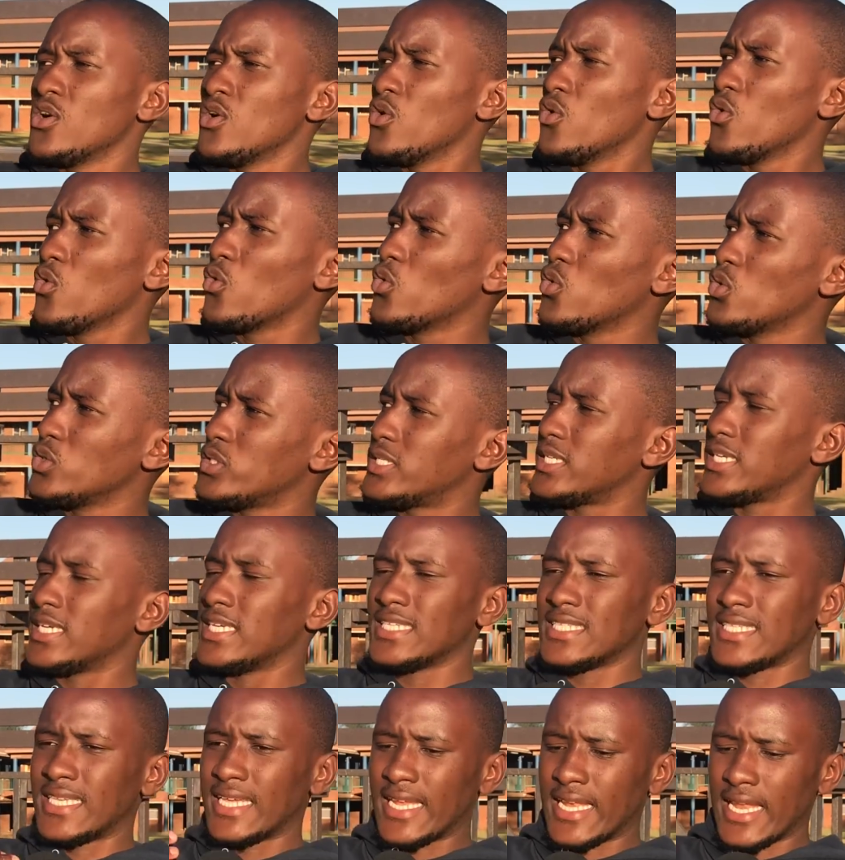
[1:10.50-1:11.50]
Uguti,
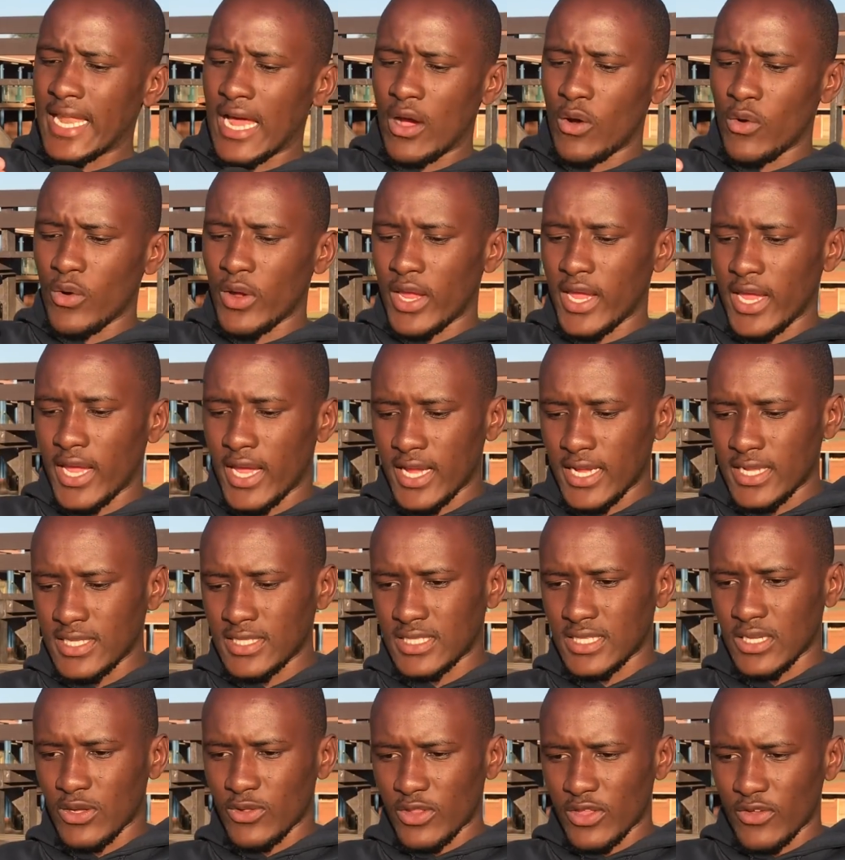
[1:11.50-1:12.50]
is he now here in
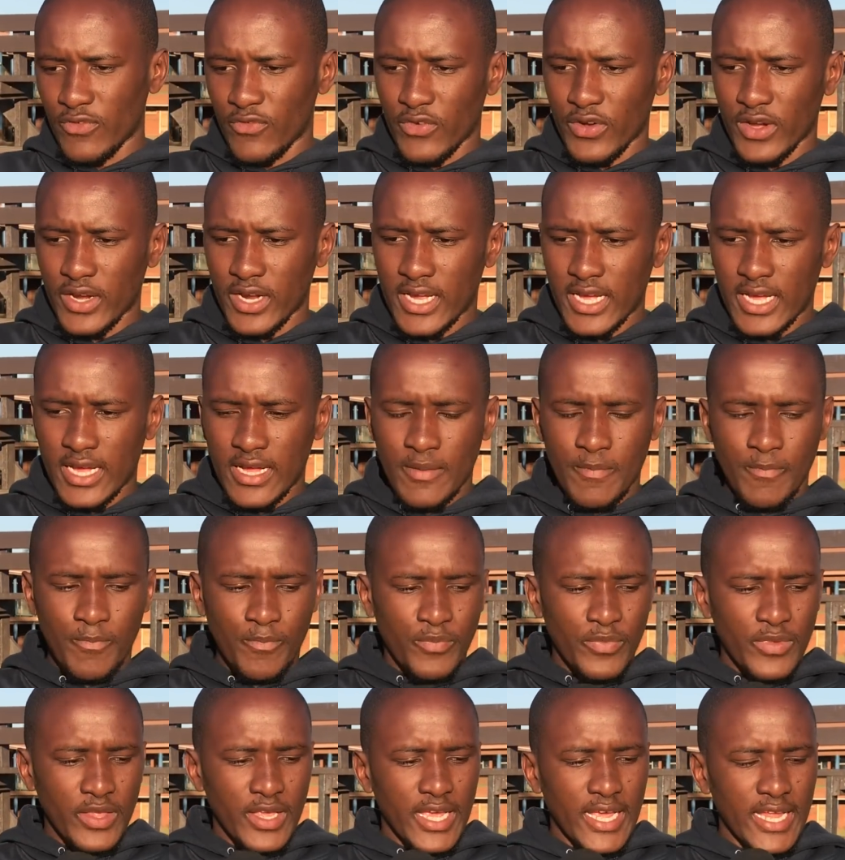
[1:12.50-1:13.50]
South Africa
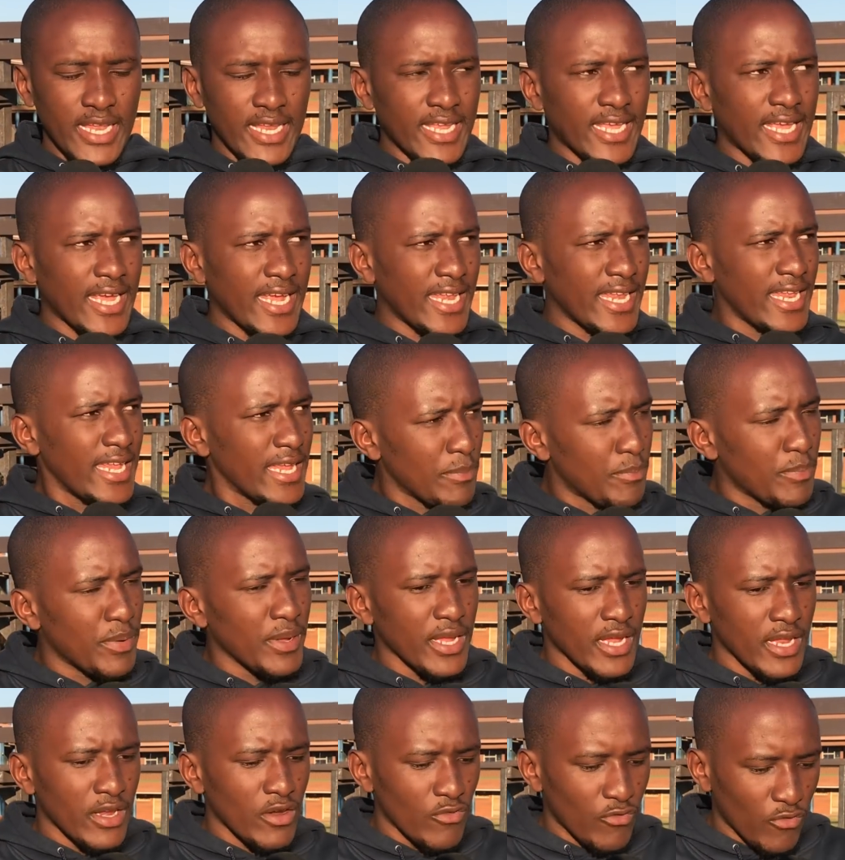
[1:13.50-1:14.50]
and can he be
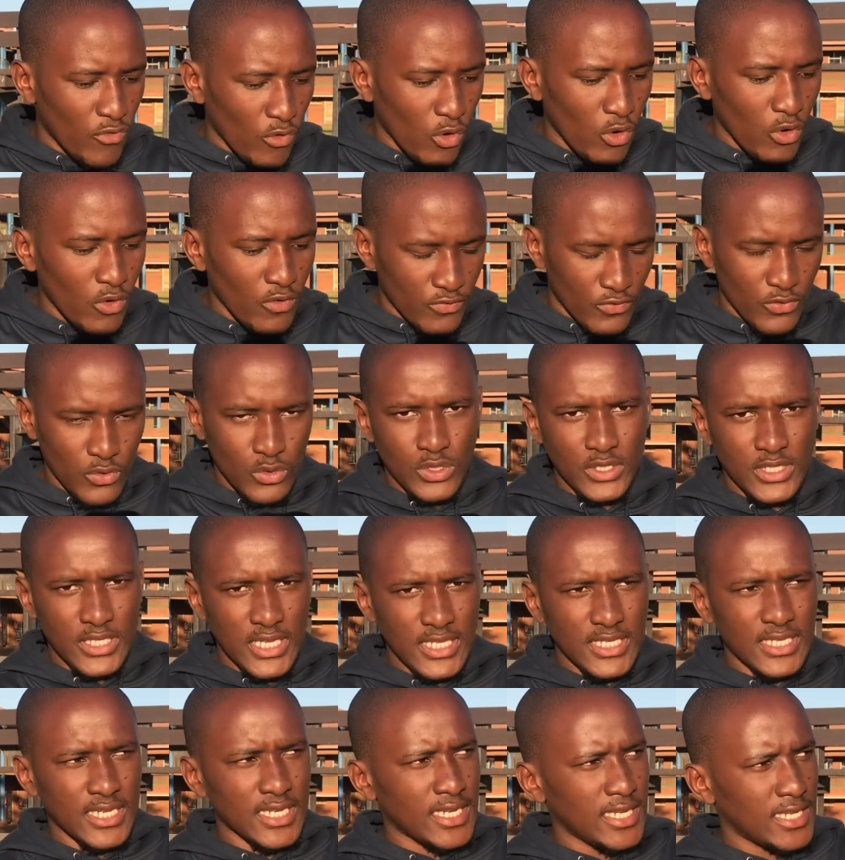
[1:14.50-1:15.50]
involved on
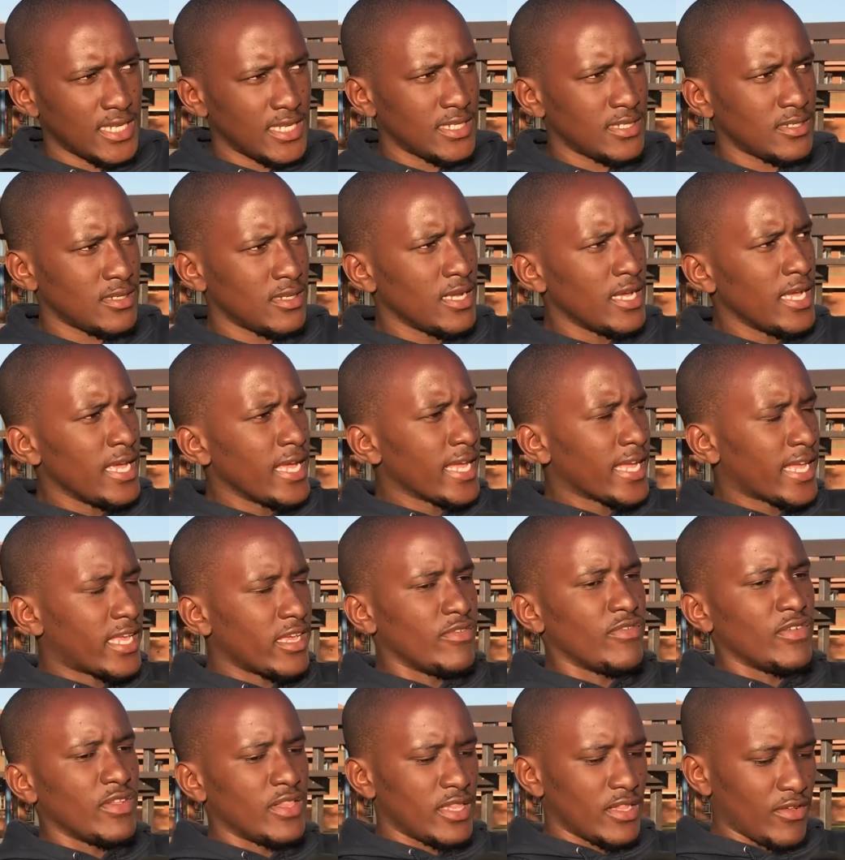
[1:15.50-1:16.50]
Saturday
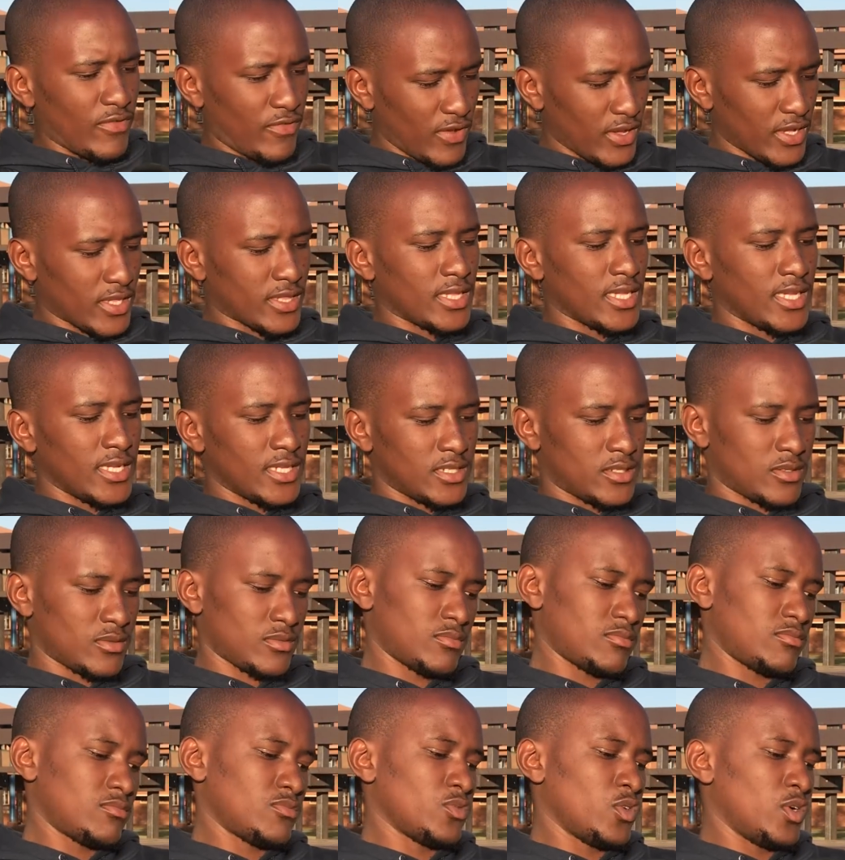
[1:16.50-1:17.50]
given the fact that,
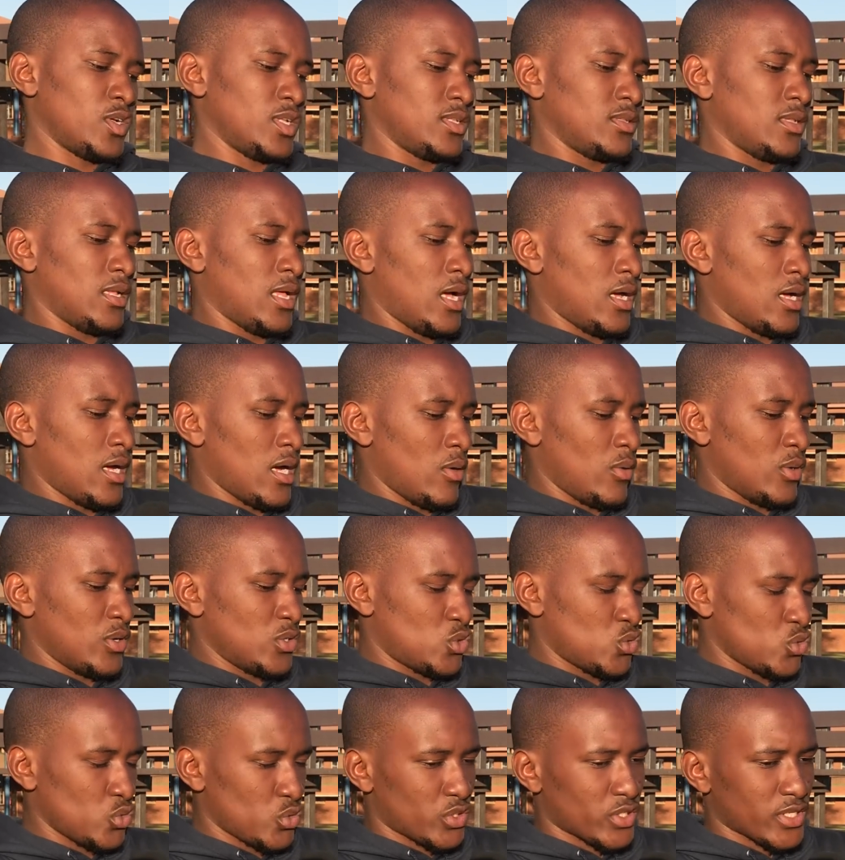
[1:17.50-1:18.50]
well, our
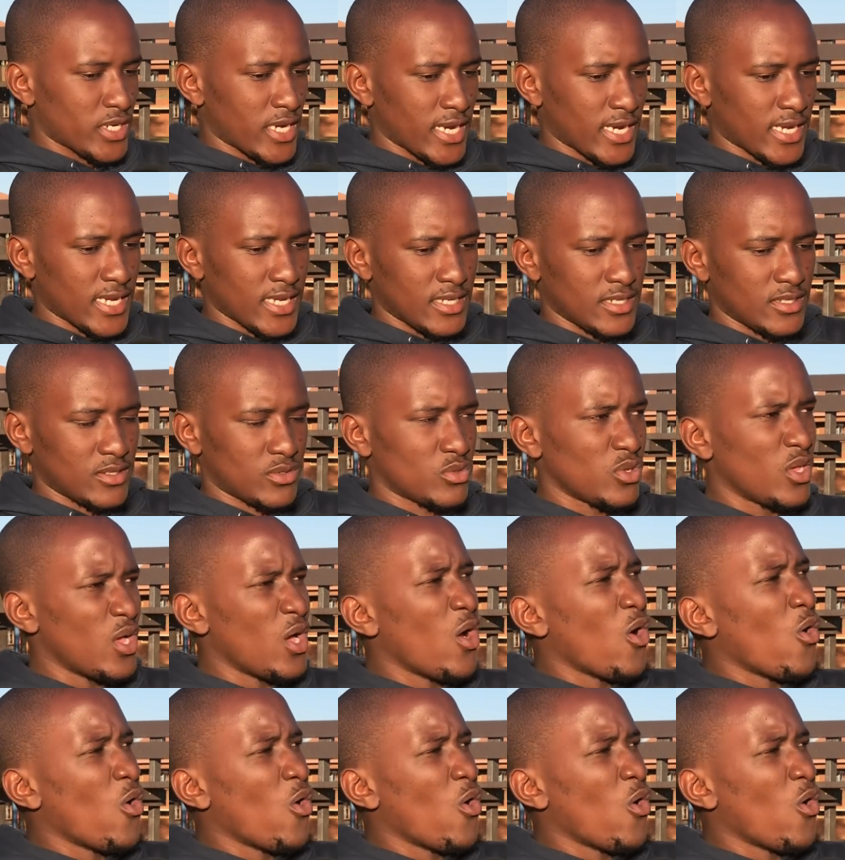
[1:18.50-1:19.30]
two strikers,